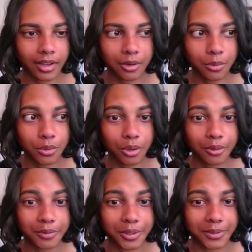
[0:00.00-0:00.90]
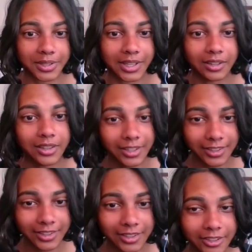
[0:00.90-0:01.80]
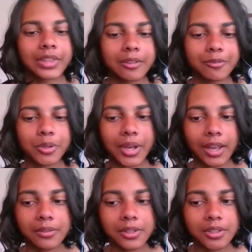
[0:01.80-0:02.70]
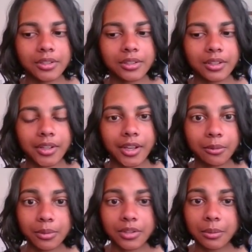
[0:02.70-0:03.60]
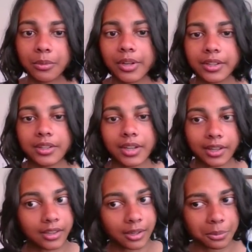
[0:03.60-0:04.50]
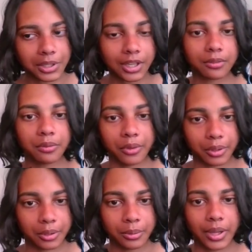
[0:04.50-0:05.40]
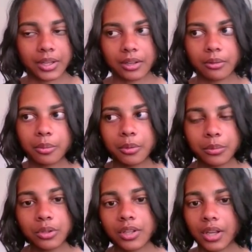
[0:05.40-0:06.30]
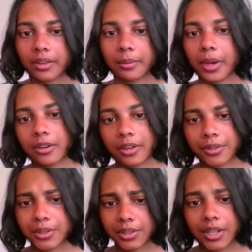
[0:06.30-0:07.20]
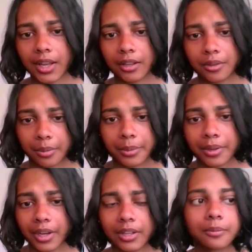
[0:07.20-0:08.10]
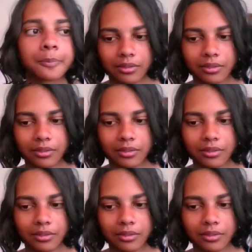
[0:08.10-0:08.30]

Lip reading: I don't know if you've seen this. If you haven't, I will summarize it and then play it for you, and I will put music in the background just in case copyright.